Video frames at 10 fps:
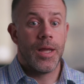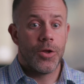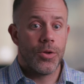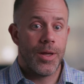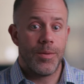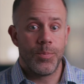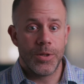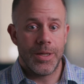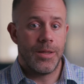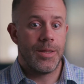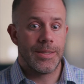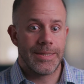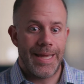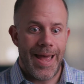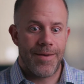and, and particularly the
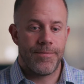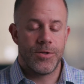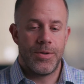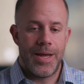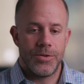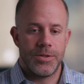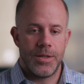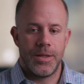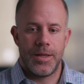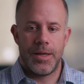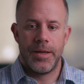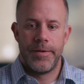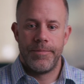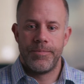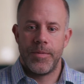staff. So now suddenly,
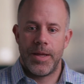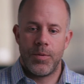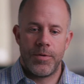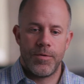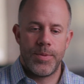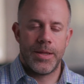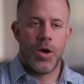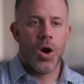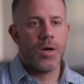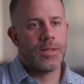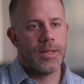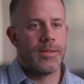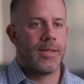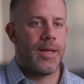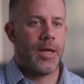it went from being the hardest
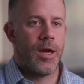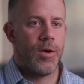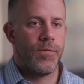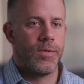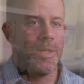kids to take care of